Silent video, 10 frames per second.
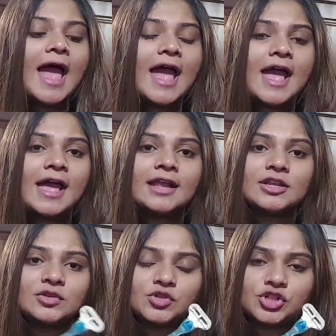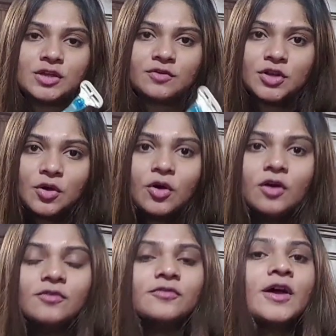and you shave it
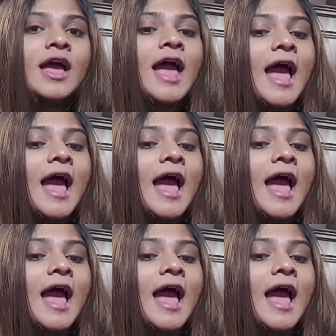off,